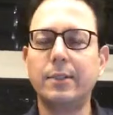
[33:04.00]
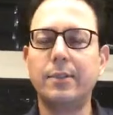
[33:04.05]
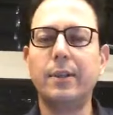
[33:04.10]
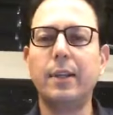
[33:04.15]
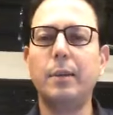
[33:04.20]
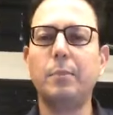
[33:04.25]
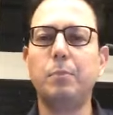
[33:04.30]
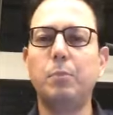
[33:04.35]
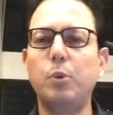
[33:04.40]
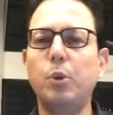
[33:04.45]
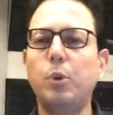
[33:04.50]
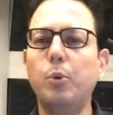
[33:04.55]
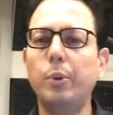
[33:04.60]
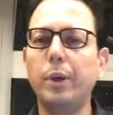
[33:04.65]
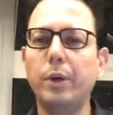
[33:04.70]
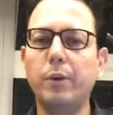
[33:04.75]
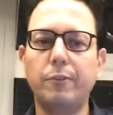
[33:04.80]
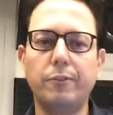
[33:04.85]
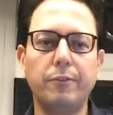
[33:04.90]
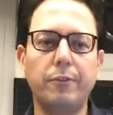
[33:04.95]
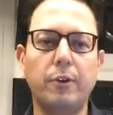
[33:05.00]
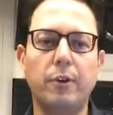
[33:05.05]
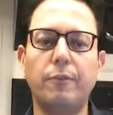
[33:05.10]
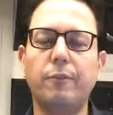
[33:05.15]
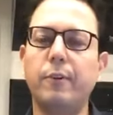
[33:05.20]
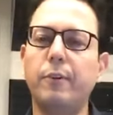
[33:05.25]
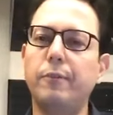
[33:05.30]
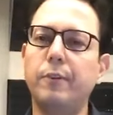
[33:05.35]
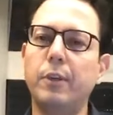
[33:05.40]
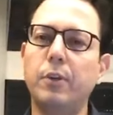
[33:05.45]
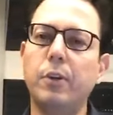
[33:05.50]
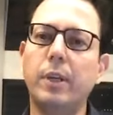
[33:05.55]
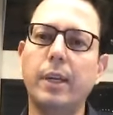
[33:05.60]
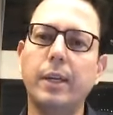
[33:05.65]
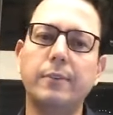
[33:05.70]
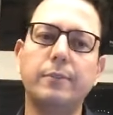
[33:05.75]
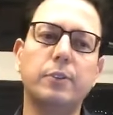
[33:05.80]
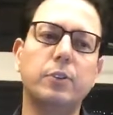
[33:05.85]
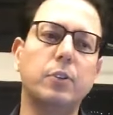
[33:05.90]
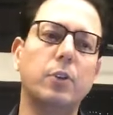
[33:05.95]
really poor way of of living your
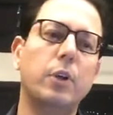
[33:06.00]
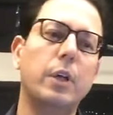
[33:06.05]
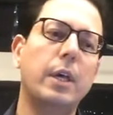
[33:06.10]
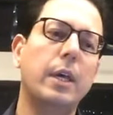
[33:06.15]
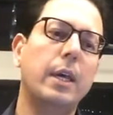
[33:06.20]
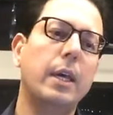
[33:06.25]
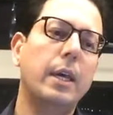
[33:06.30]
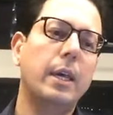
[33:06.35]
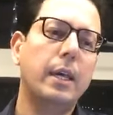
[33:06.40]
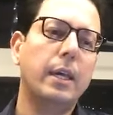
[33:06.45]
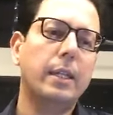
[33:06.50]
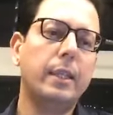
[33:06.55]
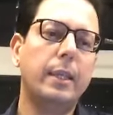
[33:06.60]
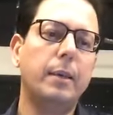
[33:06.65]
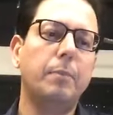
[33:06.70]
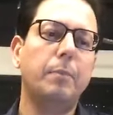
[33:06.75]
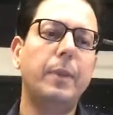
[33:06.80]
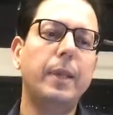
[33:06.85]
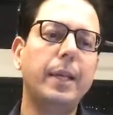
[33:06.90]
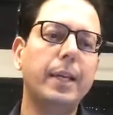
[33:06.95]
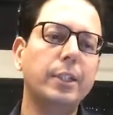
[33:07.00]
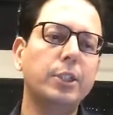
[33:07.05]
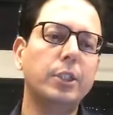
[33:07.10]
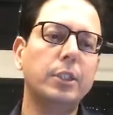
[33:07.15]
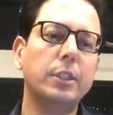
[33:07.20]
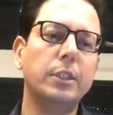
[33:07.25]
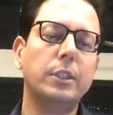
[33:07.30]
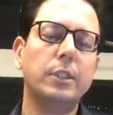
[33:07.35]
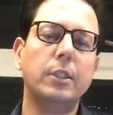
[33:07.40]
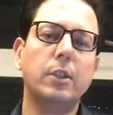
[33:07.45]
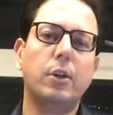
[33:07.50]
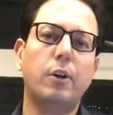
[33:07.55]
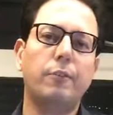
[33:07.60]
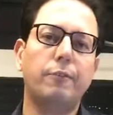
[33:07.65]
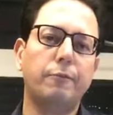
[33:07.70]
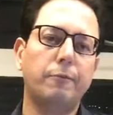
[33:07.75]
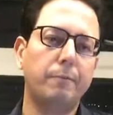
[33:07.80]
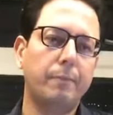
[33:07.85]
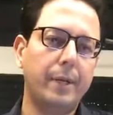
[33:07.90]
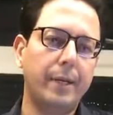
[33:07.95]
life. So the implications
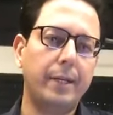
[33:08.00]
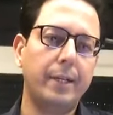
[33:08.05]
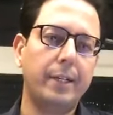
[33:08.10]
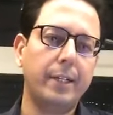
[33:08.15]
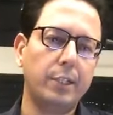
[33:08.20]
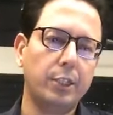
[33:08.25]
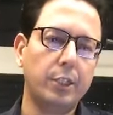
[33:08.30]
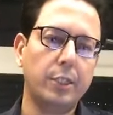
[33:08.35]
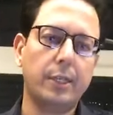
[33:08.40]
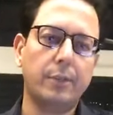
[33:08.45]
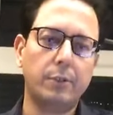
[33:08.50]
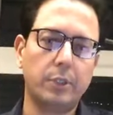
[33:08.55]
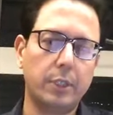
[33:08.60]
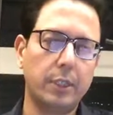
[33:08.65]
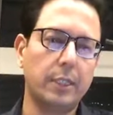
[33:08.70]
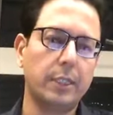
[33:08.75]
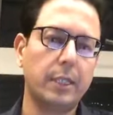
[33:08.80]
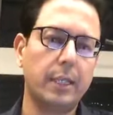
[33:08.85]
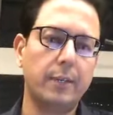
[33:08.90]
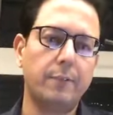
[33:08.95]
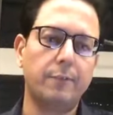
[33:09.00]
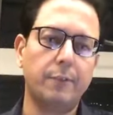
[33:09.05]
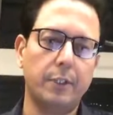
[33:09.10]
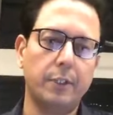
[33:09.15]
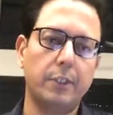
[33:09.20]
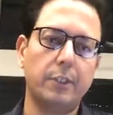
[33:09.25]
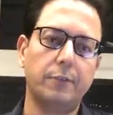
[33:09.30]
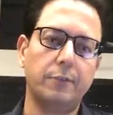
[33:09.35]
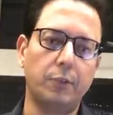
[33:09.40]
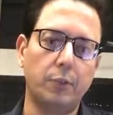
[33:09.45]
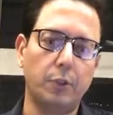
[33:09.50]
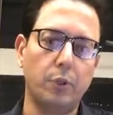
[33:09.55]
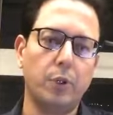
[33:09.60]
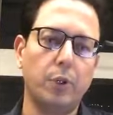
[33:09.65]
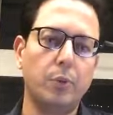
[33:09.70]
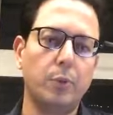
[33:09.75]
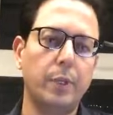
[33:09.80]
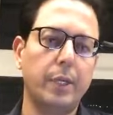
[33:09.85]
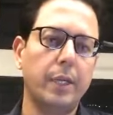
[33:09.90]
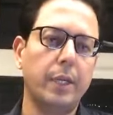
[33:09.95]
of meditation I would say is like first if you're not
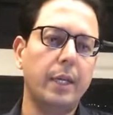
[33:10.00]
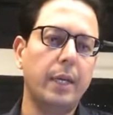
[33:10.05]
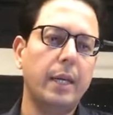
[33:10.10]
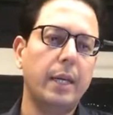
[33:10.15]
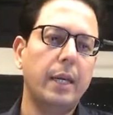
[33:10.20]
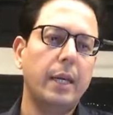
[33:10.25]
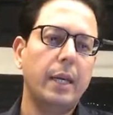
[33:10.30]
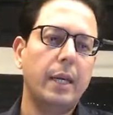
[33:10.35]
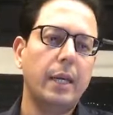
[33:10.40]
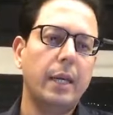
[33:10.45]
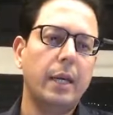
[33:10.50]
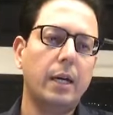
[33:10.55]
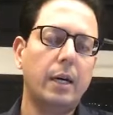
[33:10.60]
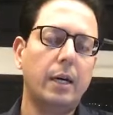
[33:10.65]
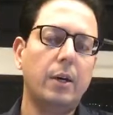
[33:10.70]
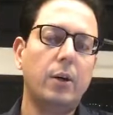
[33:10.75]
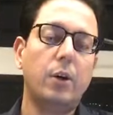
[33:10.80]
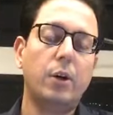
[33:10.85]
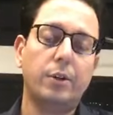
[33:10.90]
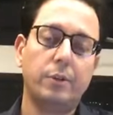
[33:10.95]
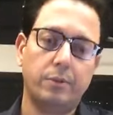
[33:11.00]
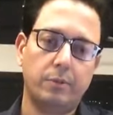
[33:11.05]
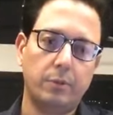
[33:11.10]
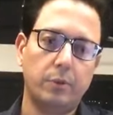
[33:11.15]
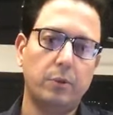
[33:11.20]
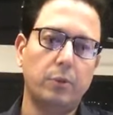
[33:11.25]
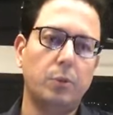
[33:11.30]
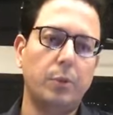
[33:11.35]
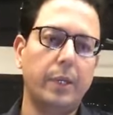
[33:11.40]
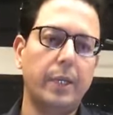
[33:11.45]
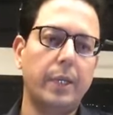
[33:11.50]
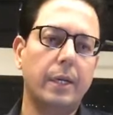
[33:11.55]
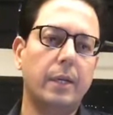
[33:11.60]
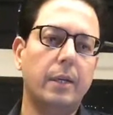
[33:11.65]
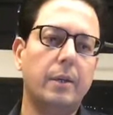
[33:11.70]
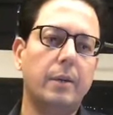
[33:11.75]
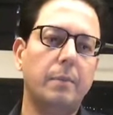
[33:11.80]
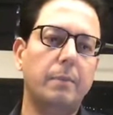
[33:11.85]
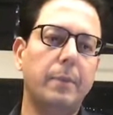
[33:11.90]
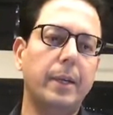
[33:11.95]
doing it. Uh, or doing
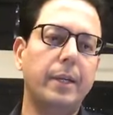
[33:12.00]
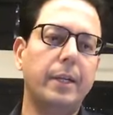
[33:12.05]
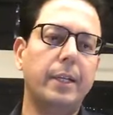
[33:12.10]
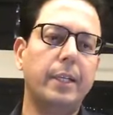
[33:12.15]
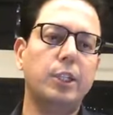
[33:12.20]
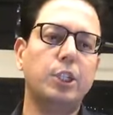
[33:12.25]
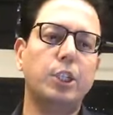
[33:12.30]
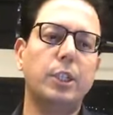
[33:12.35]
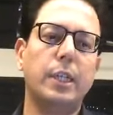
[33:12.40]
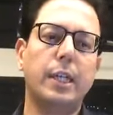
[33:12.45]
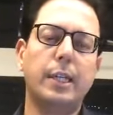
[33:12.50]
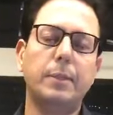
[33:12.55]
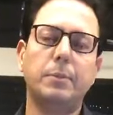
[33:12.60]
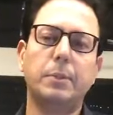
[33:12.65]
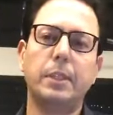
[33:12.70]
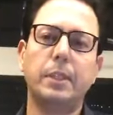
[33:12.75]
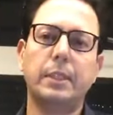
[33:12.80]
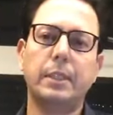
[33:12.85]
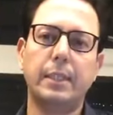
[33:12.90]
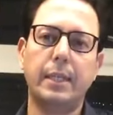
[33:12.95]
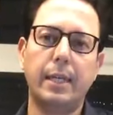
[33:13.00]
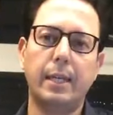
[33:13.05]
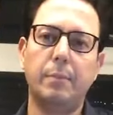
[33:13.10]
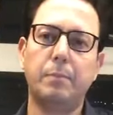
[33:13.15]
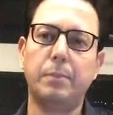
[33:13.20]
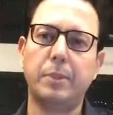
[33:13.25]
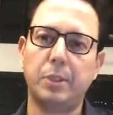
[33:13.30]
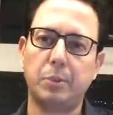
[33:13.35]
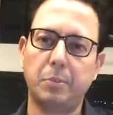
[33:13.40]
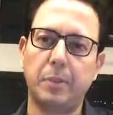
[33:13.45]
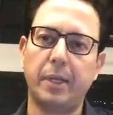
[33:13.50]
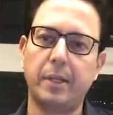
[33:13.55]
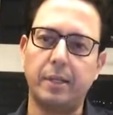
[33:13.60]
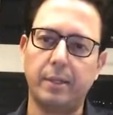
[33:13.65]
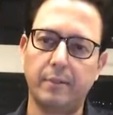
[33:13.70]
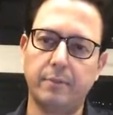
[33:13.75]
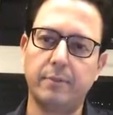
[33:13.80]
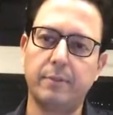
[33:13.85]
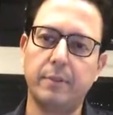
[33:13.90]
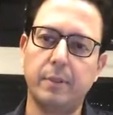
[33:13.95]
it, meditation helps us gain
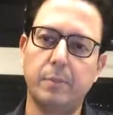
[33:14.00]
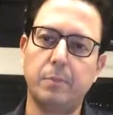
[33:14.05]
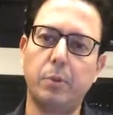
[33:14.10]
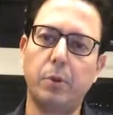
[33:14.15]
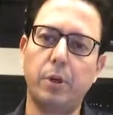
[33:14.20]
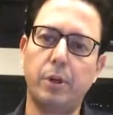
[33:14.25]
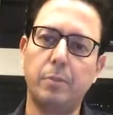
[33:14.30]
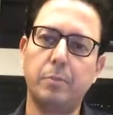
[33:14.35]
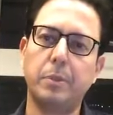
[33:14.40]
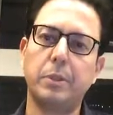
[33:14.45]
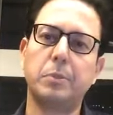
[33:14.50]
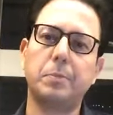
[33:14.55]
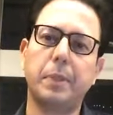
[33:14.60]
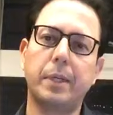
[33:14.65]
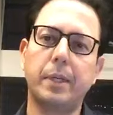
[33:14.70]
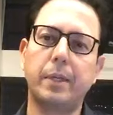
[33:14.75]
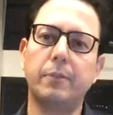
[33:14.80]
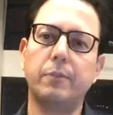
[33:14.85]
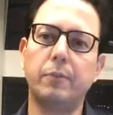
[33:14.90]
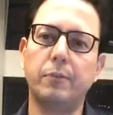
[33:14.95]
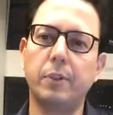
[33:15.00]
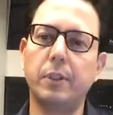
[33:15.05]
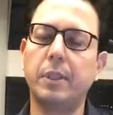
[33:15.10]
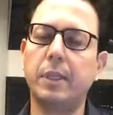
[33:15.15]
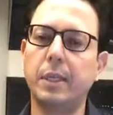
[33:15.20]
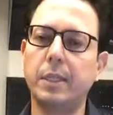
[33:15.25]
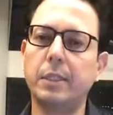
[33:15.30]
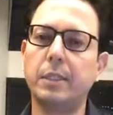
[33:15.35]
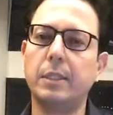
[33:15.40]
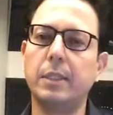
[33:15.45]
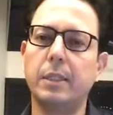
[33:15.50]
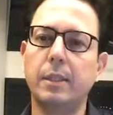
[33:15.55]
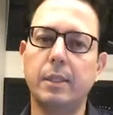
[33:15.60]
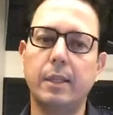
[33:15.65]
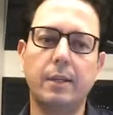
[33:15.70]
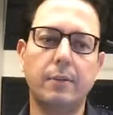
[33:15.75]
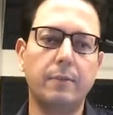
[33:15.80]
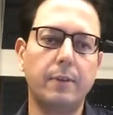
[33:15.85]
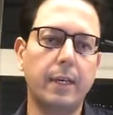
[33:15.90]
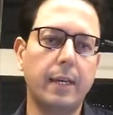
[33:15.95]
perspective, a broader perspective of the things
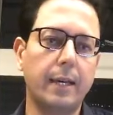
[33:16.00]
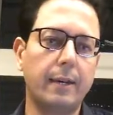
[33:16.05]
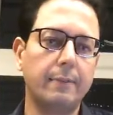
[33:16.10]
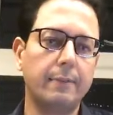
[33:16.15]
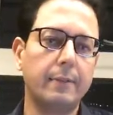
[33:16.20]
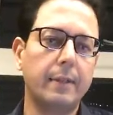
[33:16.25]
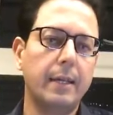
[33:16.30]
that we have